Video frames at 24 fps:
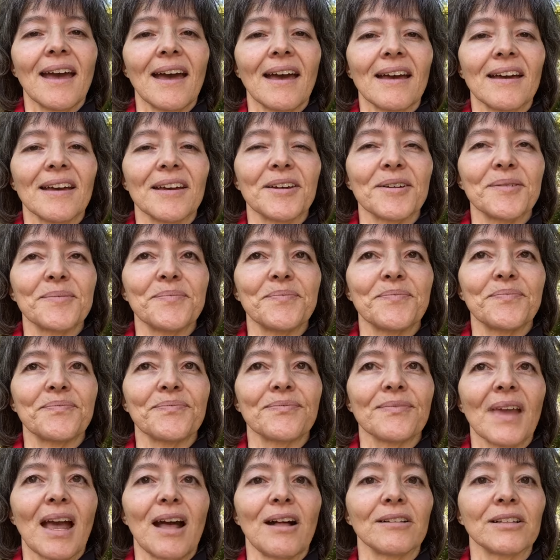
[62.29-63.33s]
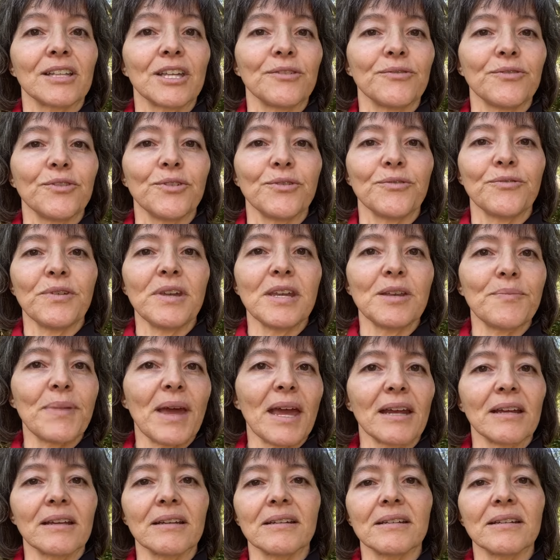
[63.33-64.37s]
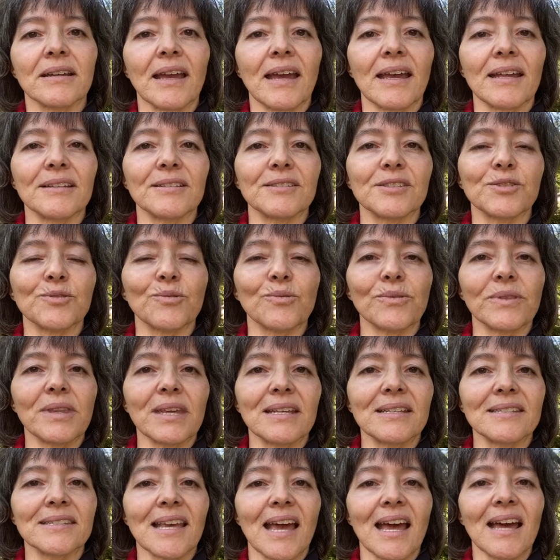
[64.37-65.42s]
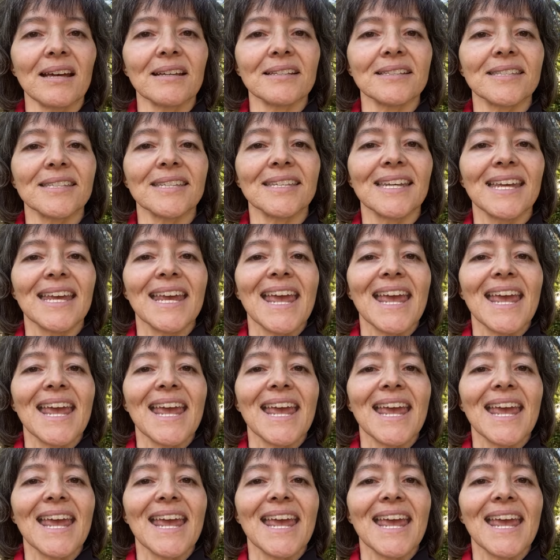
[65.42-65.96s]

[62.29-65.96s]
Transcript: Um, I'll give you feedback and sort things out.